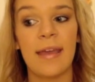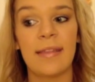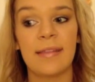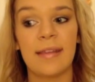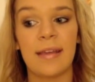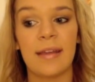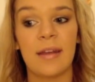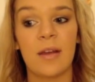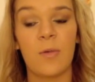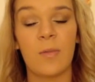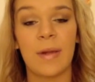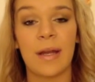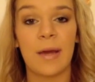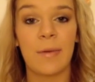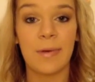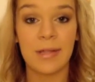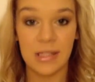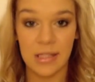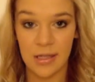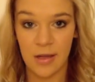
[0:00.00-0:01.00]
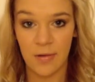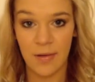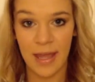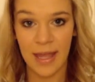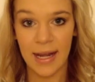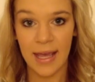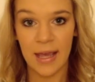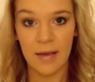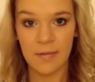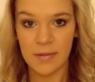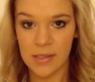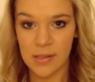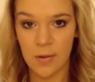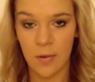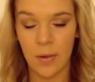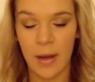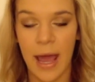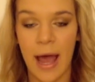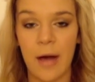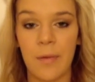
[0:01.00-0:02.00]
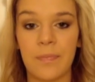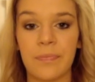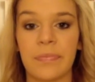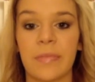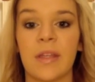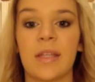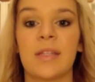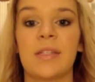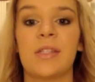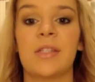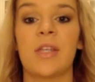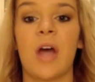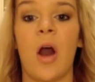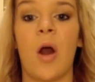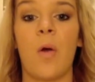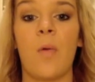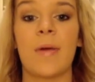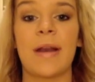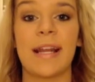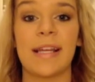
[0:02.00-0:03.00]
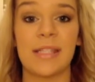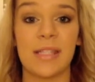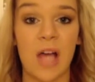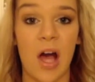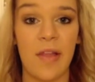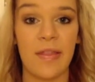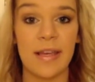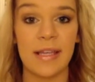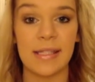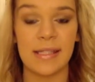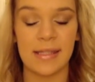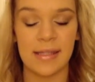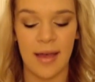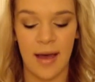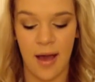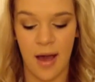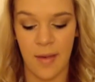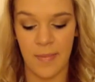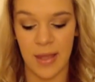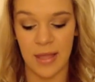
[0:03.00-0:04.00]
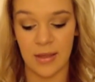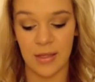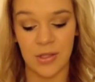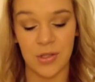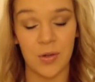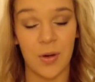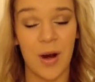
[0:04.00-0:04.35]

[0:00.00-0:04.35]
And then when I went to go get it, it was sold out. So when I saw this um, in the